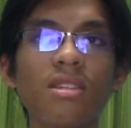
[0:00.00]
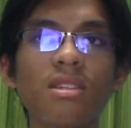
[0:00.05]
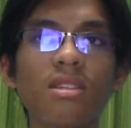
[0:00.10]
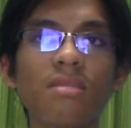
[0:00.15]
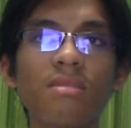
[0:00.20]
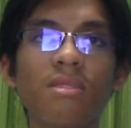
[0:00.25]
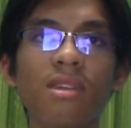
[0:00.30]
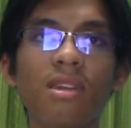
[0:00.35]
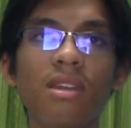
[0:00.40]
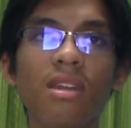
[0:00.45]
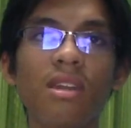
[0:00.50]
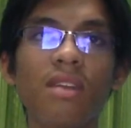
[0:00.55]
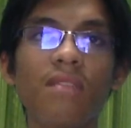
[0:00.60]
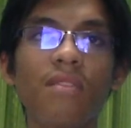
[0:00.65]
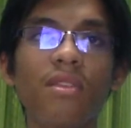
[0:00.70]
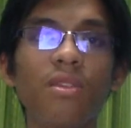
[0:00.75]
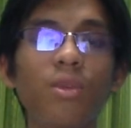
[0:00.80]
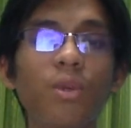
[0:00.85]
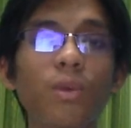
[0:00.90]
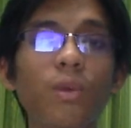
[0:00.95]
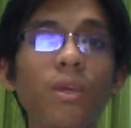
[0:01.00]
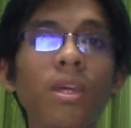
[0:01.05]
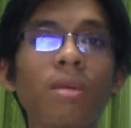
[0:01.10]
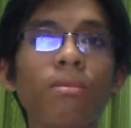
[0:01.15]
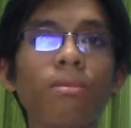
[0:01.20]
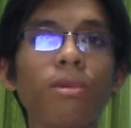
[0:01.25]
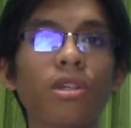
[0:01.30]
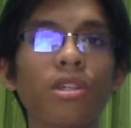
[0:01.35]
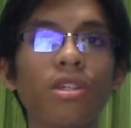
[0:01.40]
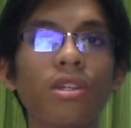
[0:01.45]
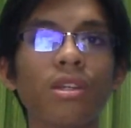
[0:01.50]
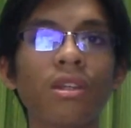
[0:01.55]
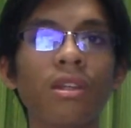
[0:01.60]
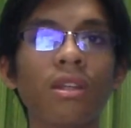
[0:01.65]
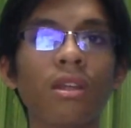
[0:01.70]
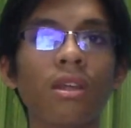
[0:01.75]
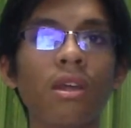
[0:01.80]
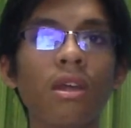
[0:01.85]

the beginning of the 2-week immersion,